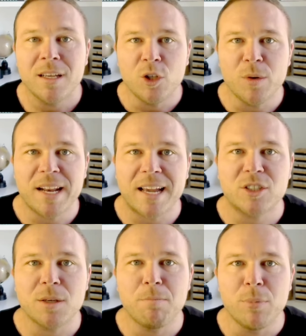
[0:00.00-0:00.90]
You can
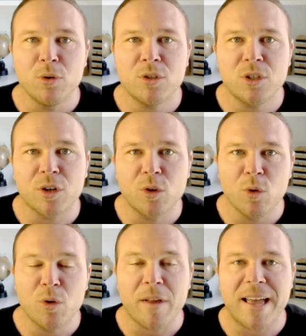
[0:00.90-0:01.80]
actually boost your
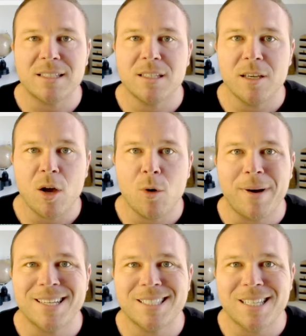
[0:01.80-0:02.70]
Google SEO
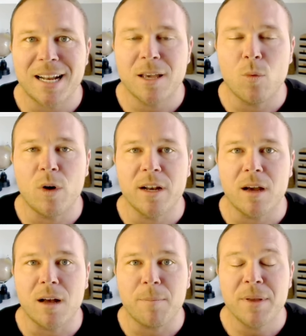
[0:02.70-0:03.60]
by setting one
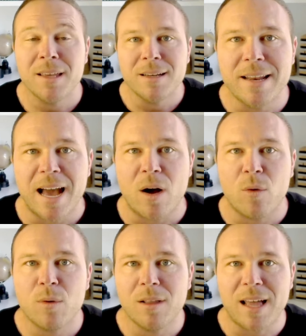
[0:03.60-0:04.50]
up.
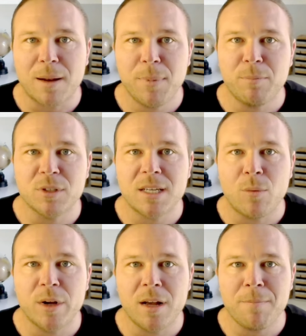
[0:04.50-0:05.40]
Now, a lot of people set
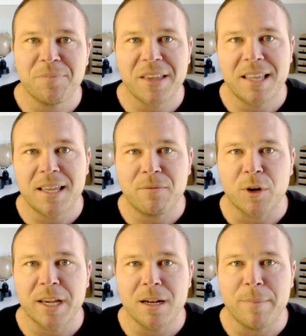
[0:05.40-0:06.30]
one up and they
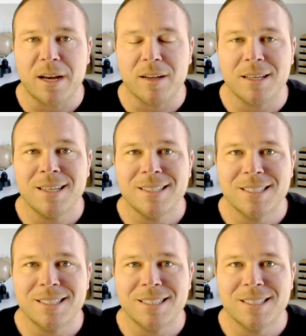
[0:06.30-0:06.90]
forget about it.